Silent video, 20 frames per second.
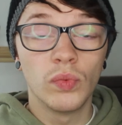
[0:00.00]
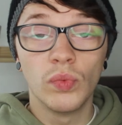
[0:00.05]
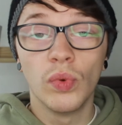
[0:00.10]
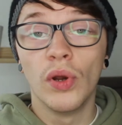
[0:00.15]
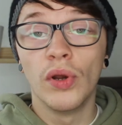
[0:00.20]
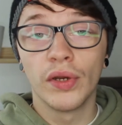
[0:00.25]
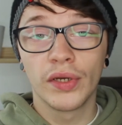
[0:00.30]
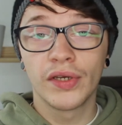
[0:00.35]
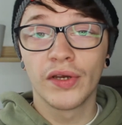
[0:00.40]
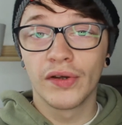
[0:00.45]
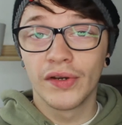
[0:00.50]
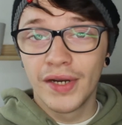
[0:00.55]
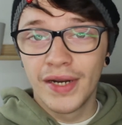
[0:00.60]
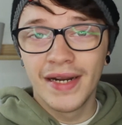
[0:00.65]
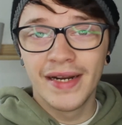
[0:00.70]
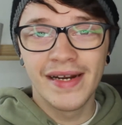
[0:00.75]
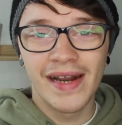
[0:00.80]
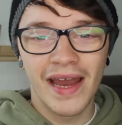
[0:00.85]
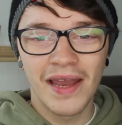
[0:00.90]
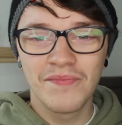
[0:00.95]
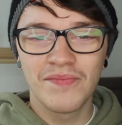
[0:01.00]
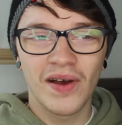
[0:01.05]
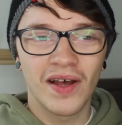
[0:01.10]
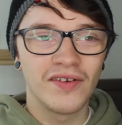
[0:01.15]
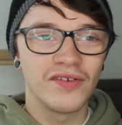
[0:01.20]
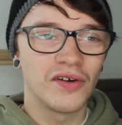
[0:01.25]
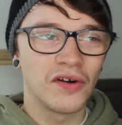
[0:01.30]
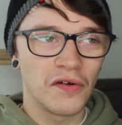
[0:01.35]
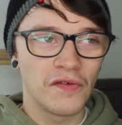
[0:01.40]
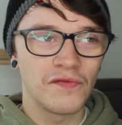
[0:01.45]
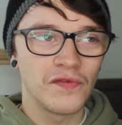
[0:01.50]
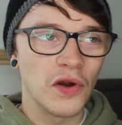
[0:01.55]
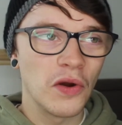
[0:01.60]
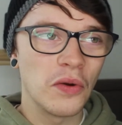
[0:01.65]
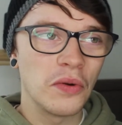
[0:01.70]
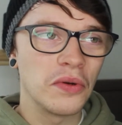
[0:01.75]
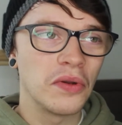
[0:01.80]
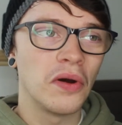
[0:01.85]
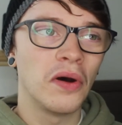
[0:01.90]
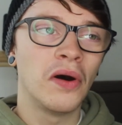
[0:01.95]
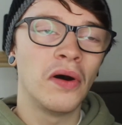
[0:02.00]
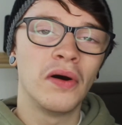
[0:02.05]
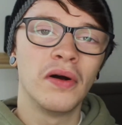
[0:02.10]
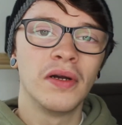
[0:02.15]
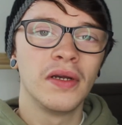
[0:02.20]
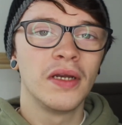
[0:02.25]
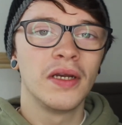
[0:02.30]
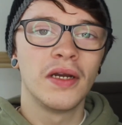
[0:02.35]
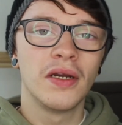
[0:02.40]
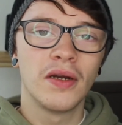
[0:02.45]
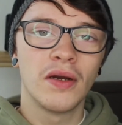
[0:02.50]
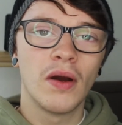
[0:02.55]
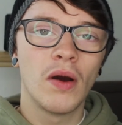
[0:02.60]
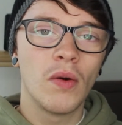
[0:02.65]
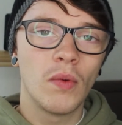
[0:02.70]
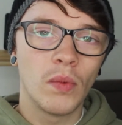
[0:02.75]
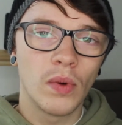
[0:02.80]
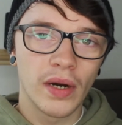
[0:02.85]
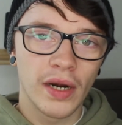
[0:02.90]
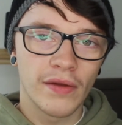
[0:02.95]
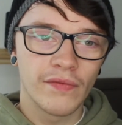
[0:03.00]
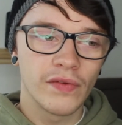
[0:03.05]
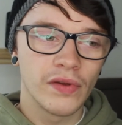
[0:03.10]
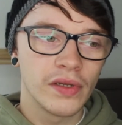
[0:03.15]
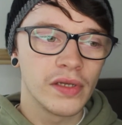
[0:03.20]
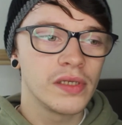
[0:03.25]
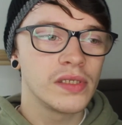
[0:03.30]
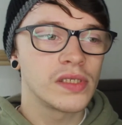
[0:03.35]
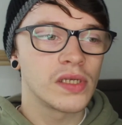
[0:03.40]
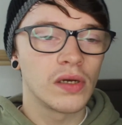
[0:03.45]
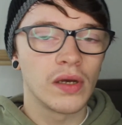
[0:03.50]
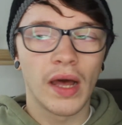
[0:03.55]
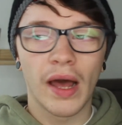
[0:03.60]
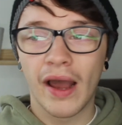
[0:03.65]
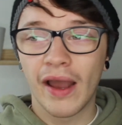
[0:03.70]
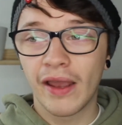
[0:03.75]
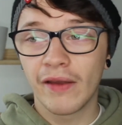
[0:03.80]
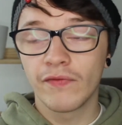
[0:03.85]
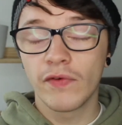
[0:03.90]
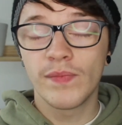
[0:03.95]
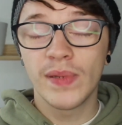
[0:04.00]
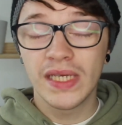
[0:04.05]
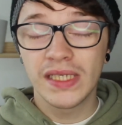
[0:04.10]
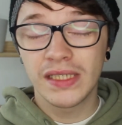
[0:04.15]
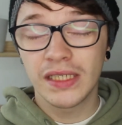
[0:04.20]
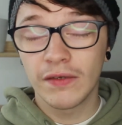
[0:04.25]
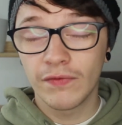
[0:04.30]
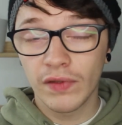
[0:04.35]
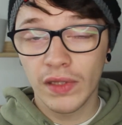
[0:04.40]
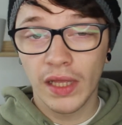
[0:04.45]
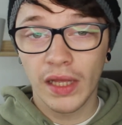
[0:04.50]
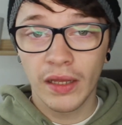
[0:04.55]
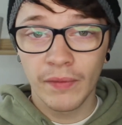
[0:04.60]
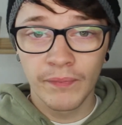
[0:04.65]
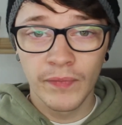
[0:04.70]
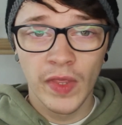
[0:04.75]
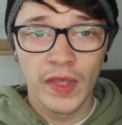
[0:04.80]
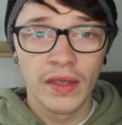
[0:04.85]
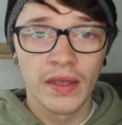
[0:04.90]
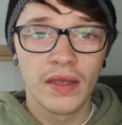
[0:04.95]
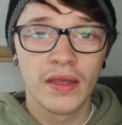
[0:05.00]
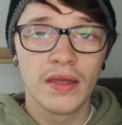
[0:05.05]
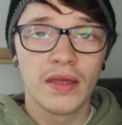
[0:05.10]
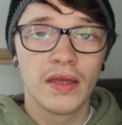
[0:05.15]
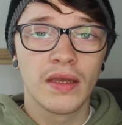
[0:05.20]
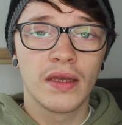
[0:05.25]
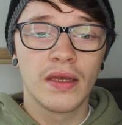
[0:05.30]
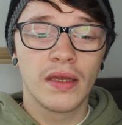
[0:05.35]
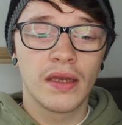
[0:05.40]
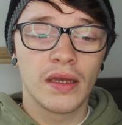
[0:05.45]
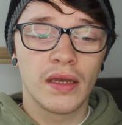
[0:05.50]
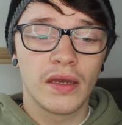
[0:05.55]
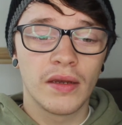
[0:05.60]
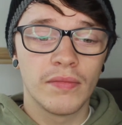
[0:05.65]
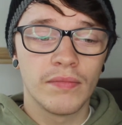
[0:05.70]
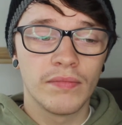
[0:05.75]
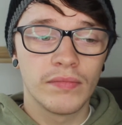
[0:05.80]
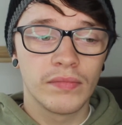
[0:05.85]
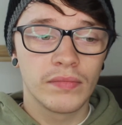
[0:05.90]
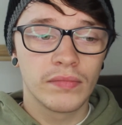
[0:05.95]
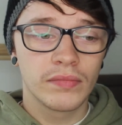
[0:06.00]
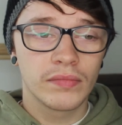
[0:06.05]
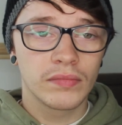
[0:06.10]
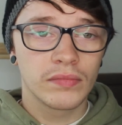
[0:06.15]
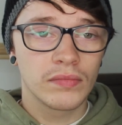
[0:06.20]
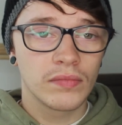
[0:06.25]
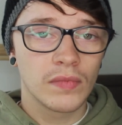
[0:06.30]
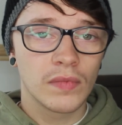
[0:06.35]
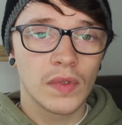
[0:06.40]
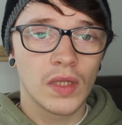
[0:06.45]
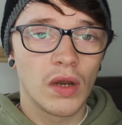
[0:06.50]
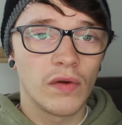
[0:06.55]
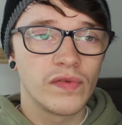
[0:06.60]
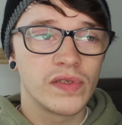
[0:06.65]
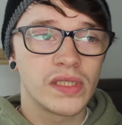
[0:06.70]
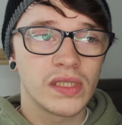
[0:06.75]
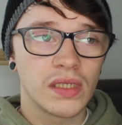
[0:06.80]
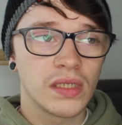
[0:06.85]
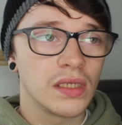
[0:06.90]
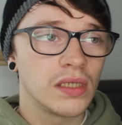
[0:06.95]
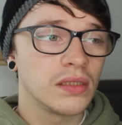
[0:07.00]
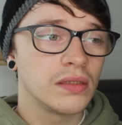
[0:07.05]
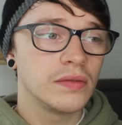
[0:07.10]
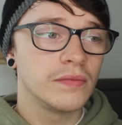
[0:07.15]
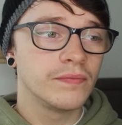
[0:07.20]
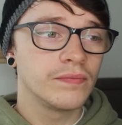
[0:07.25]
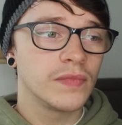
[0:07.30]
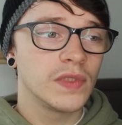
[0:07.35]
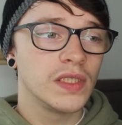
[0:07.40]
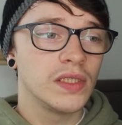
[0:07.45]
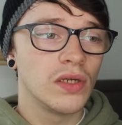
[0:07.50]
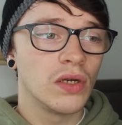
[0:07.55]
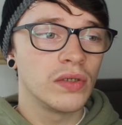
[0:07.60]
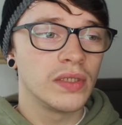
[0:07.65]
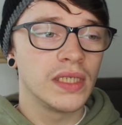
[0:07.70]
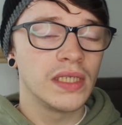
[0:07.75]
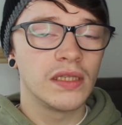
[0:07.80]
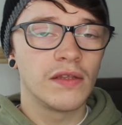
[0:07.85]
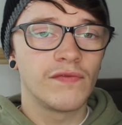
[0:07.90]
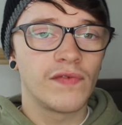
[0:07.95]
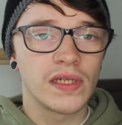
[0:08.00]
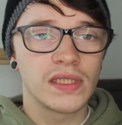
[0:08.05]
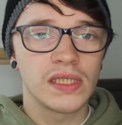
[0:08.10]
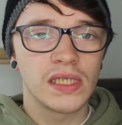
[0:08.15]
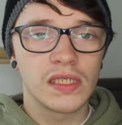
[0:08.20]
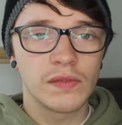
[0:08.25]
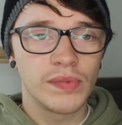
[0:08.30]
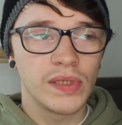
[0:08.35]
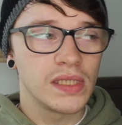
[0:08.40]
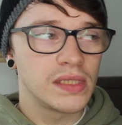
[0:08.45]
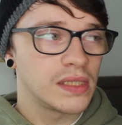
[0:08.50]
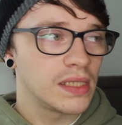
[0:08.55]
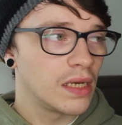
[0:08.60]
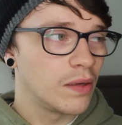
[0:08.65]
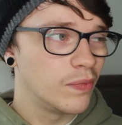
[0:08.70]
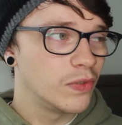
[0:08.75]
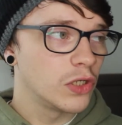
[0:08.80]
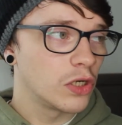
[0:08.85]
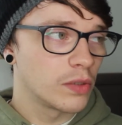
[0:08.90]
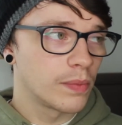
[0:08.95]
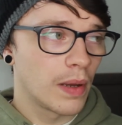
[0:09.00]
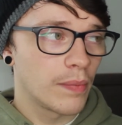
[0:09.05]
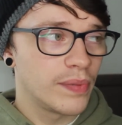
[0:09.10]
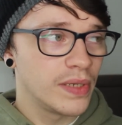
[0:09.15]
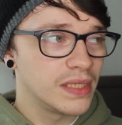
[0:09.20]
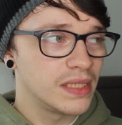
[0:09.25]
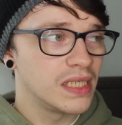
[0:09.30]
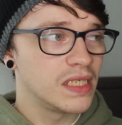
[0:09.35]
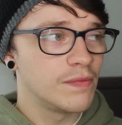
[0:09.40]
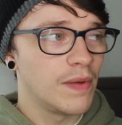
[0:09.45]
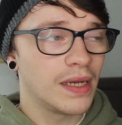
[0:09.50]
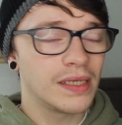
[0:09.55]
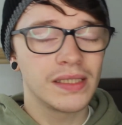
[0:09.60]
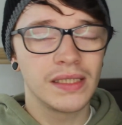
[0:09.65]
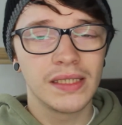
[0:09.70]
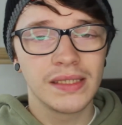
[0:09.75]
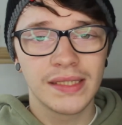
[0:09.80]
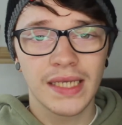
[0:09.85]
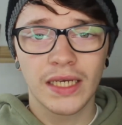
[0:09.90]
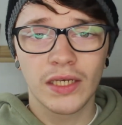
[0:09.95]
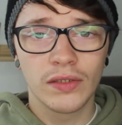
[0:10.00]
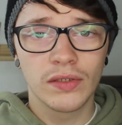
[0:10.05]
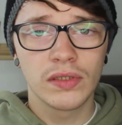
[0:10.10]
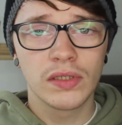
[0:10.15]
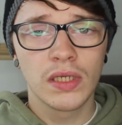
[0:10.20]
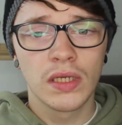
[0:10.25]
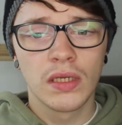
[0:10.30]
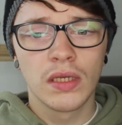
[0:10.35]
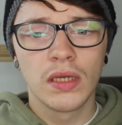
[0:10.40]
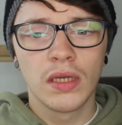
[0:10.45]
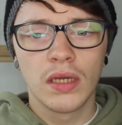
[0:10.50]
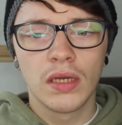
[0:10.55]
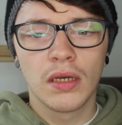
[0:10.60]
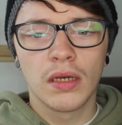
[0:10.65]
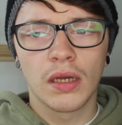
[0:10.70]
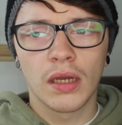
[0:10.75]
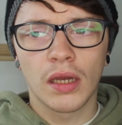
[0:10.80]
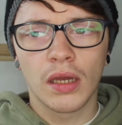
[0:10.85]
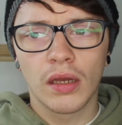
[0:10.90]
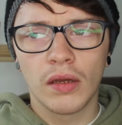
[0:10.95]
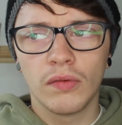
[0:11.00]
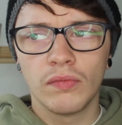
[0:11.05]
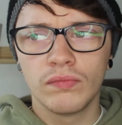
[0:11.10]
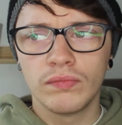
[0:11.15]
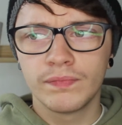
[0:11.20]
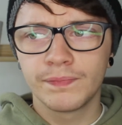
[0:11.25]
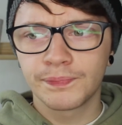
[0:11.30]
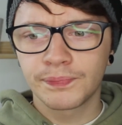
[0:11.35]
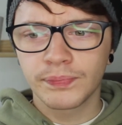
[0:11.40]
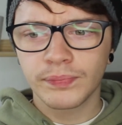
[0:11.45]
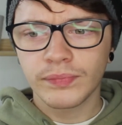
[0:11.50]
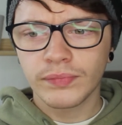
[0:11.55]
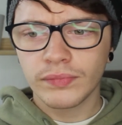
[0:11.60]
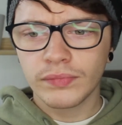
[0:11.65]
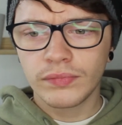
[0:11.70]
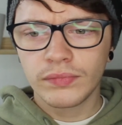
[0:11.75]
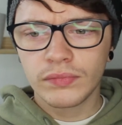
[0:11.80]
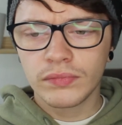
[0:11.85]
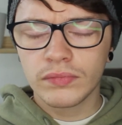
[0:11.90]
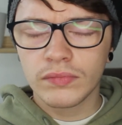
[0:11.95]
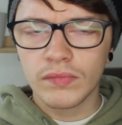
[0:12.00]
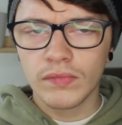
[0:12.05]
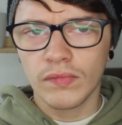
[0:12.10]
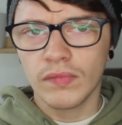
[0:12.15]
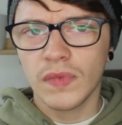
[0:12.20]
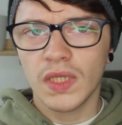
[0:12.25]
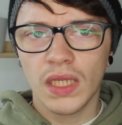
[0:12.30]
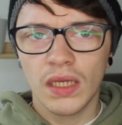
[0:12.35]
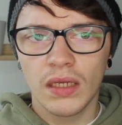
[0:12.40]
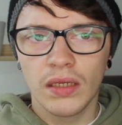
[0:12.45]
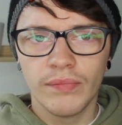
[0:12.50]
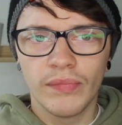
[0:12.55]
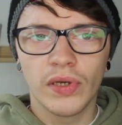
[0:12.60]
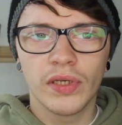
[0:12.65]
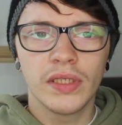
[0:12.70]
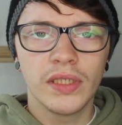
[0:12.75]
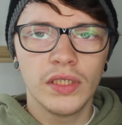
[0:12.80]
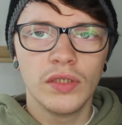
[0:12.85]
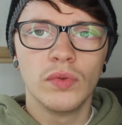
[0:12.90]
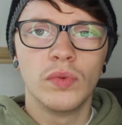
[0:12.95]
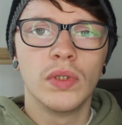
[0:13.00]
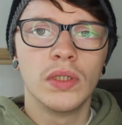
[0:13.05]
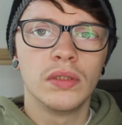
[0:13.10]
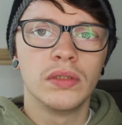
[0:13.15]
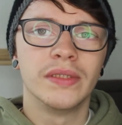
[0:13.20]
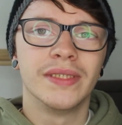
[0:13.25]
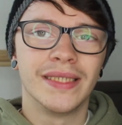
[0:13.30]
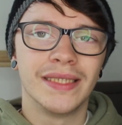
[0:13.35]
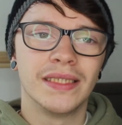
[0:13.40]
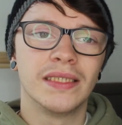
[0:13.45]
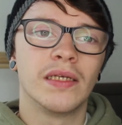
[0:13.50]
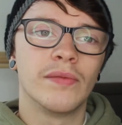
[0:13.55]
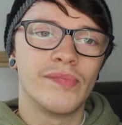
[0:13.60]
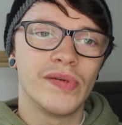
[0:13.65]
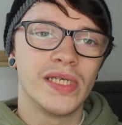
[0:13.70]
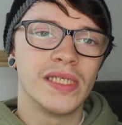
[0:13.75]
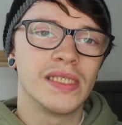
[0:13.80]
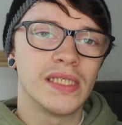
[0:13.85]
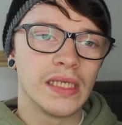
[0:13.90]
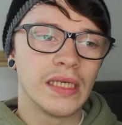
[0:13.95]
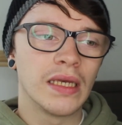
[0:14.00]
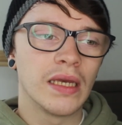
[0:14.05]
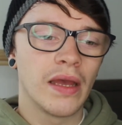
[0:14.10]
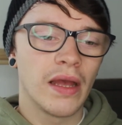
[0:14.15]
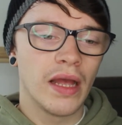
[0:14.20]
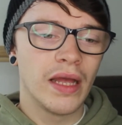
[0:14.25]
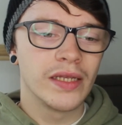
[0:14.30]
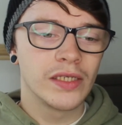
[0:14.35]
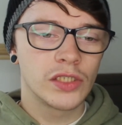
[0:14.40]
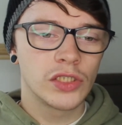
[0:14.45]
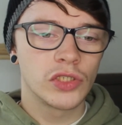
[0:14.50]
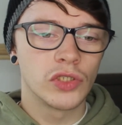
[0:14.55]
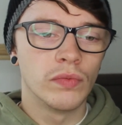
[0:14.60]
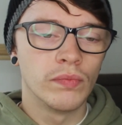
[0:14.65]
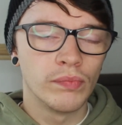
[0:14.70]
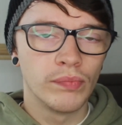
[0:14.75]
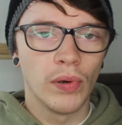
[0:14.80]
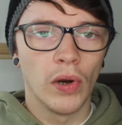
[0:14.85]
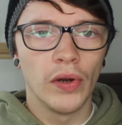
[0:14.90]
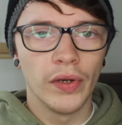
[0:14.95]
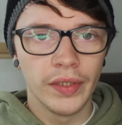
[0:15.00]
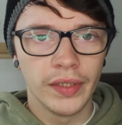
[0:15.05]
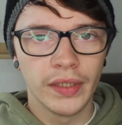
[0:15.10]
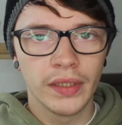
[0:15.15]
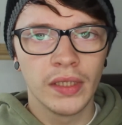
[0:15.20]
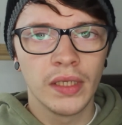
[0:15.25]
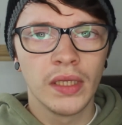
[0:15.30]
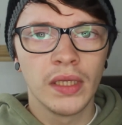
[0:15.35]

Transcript: work on an iPad or a phone or whatever. So I have a PC for that. Obviously, you don't need the fanciest PC. I'll be talking about PC specs in a second. But you will need a PC at some point.